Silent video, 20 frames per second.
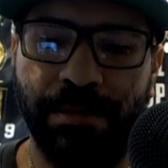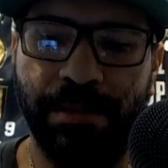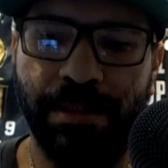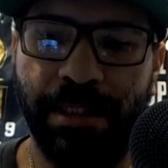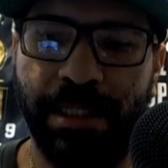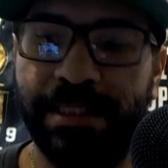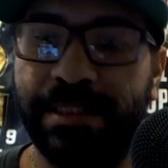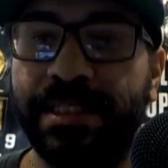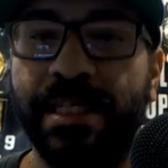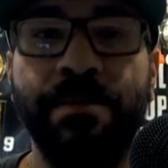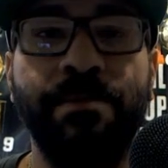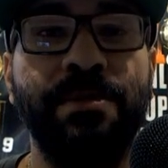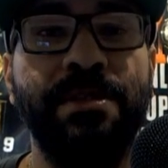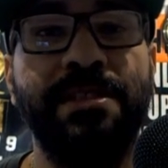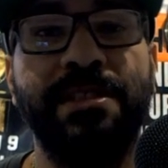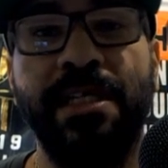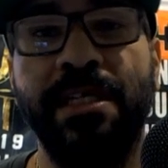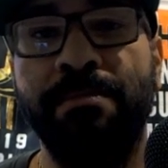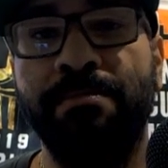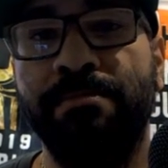And same with
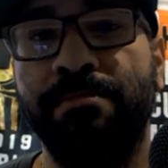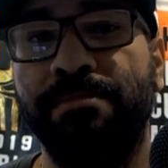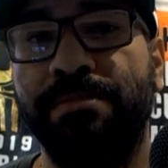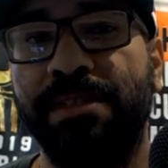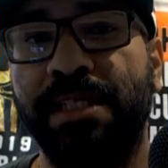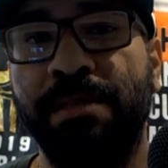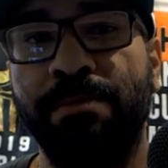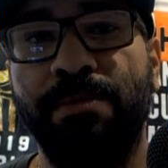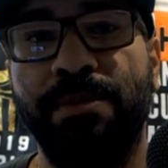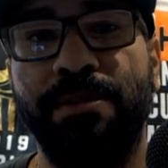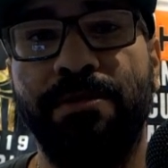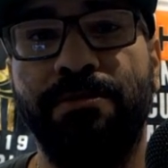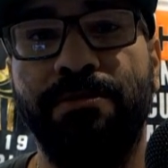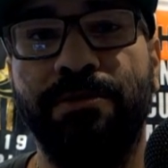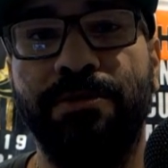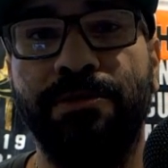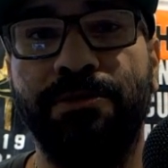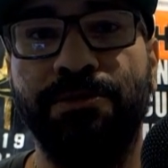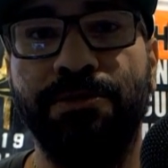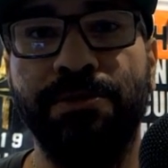
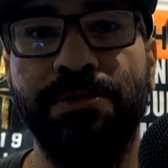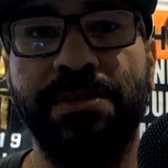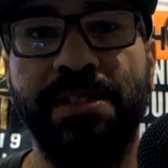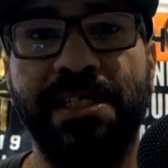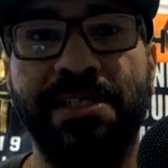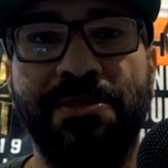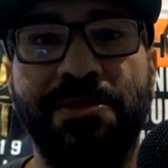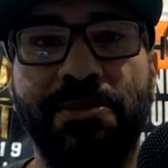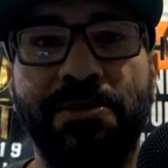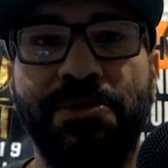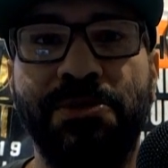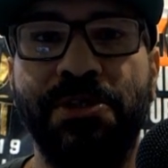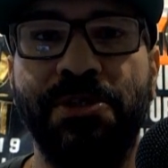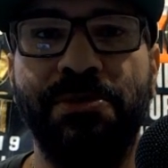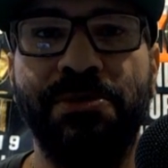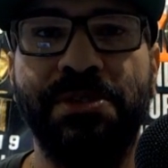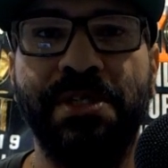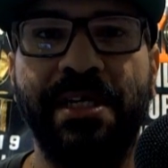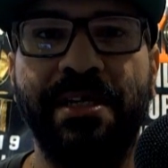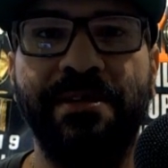Drewski too.
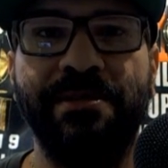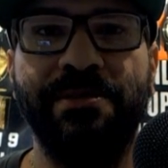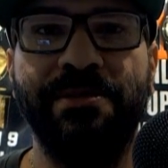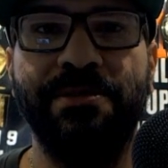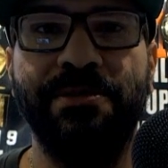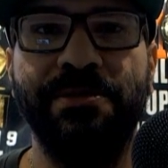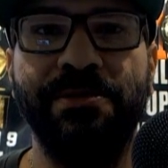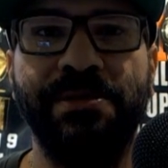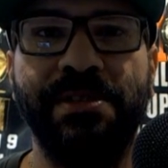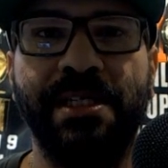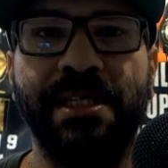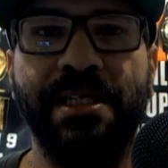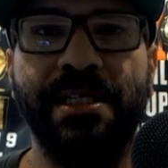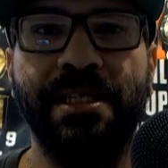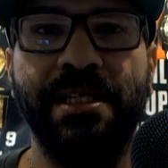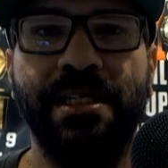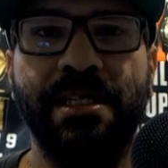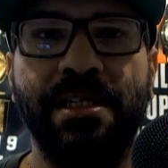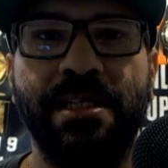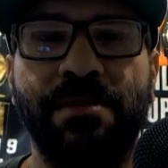Yo, shout out to Drewski.
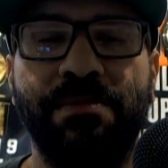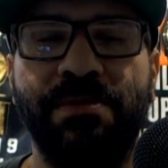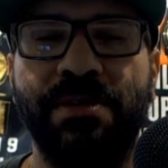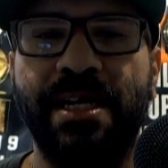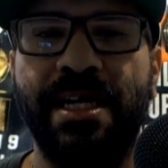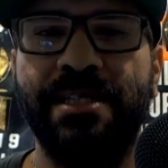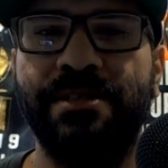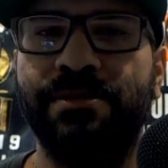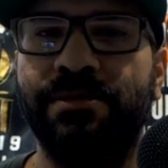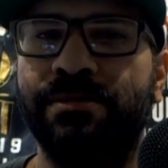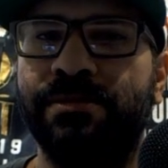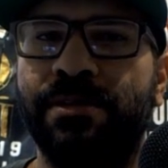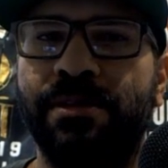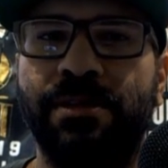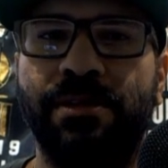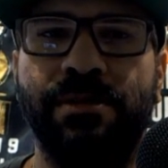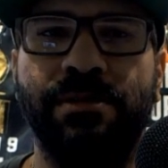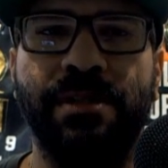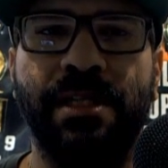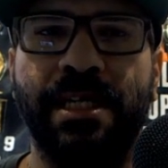If you guys don't
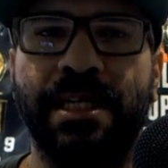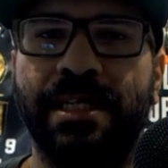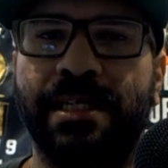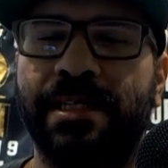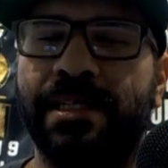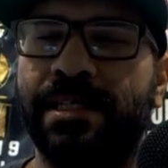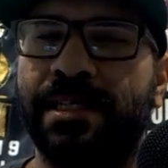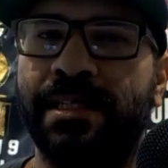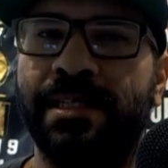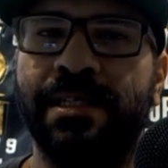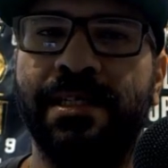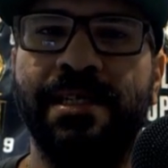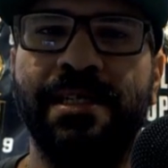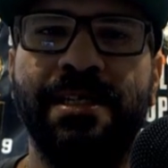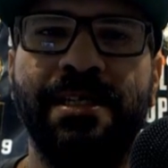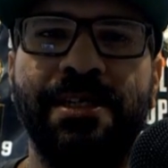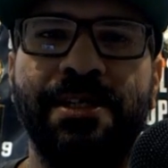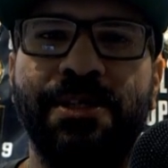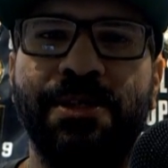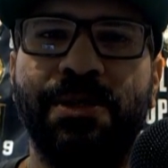know, like,
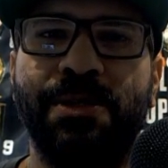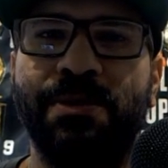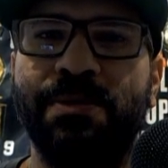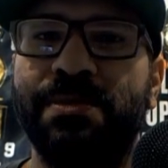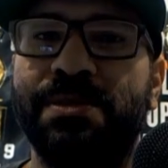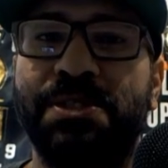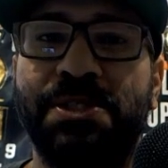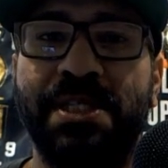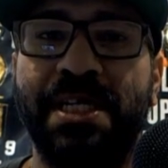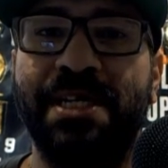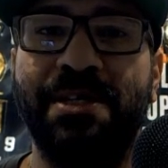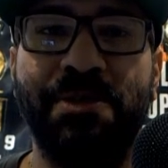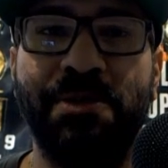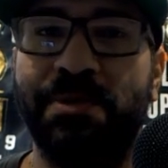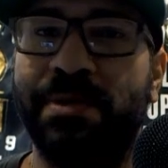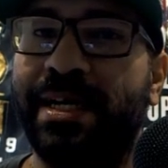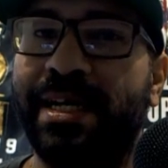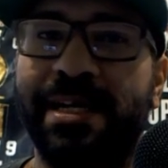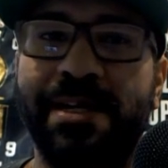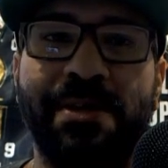go to his channel
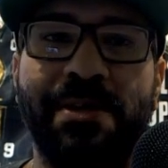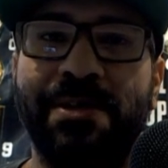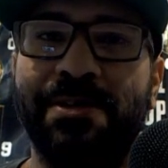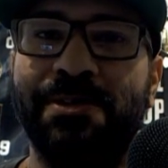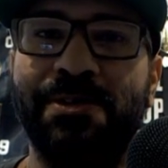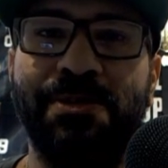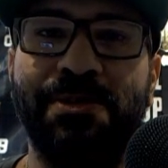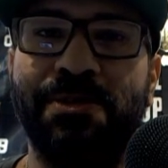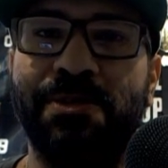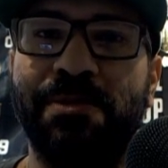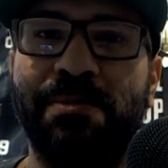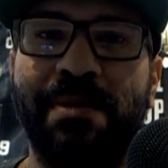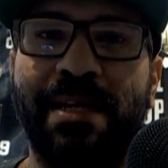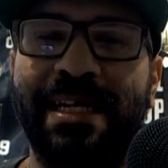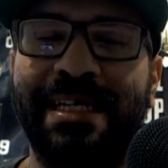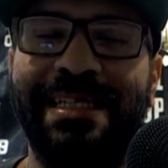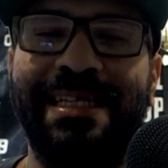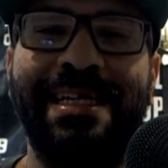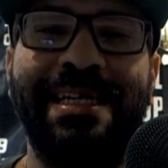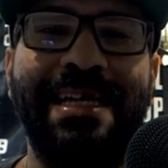right here on YouTube.
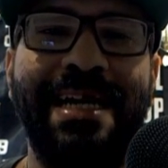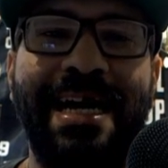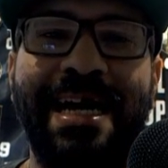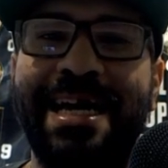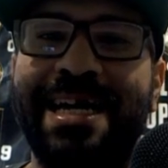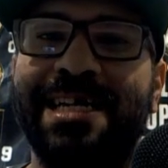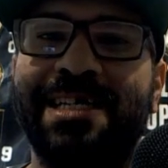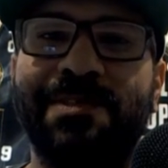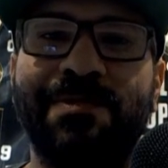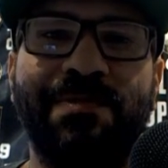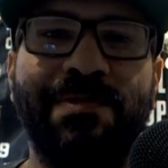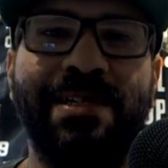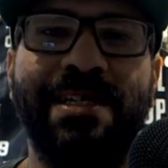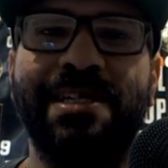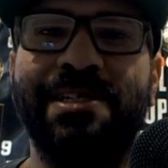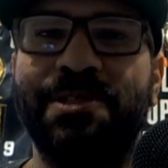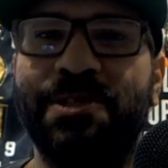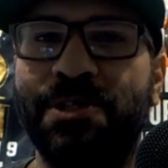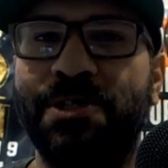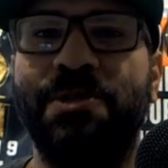Like, the guy is
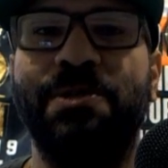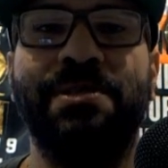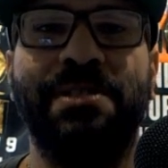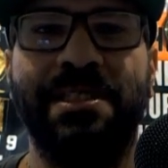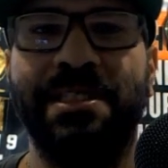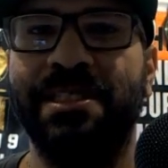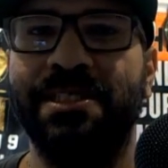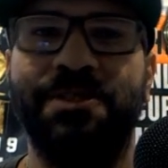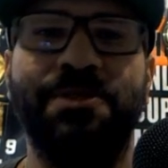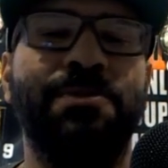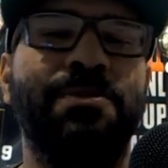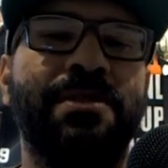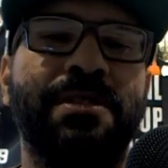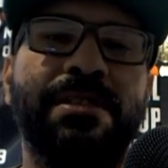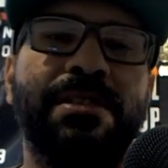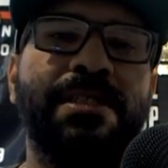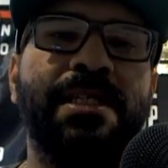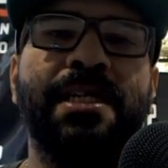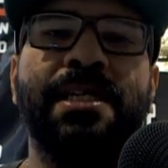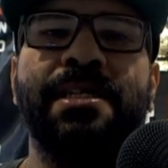freaking jokes, and he's doing
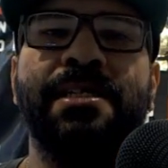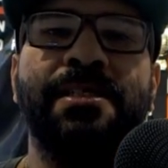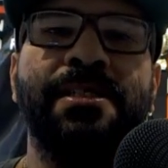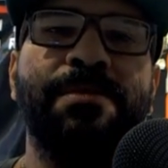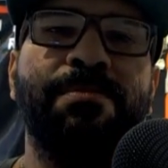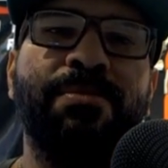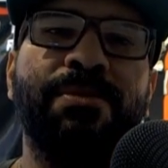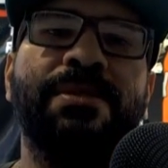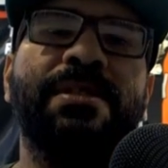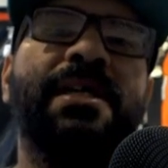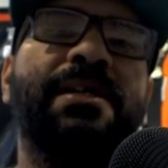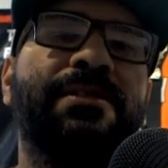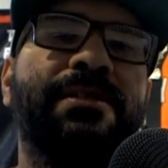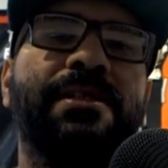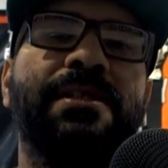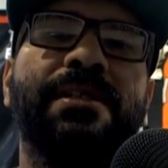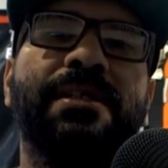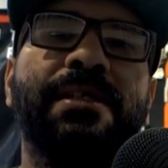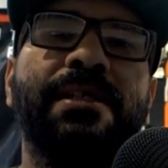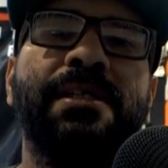his thing, and he's putting out
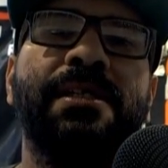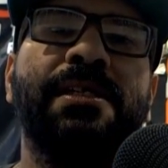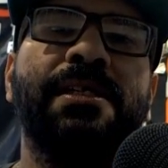the